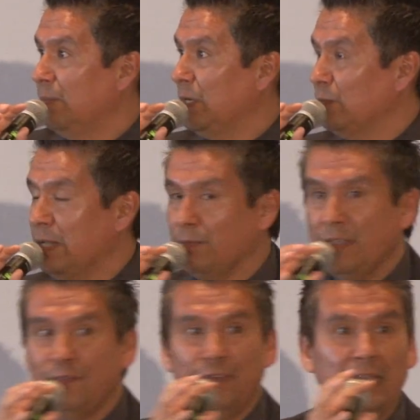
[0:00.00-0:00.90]
But when
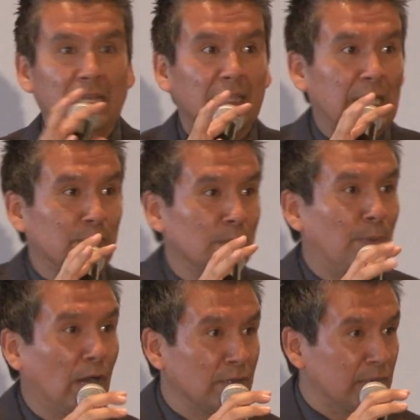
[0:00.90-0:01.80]
we feel like we're a
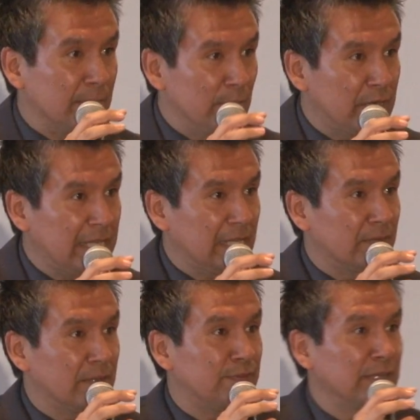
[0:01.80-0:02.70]
part of a community
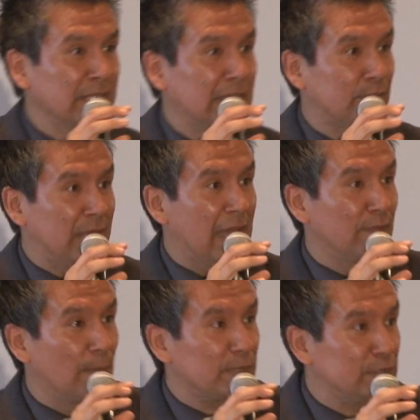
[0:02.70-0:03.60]
and we feel like we
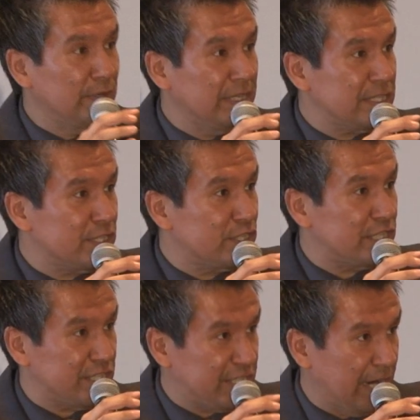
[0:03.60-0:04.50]
have opportunities to,
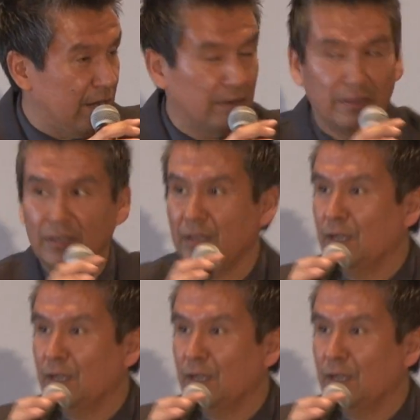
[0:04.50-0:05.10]
to share,